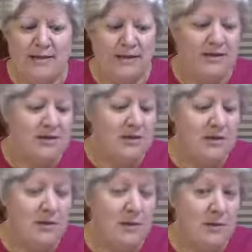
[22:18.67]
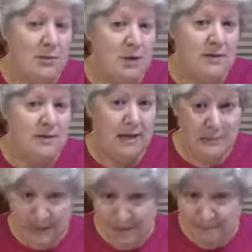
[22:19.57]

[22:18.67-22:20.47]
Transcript: I haven't decided yet what the prize is going to be,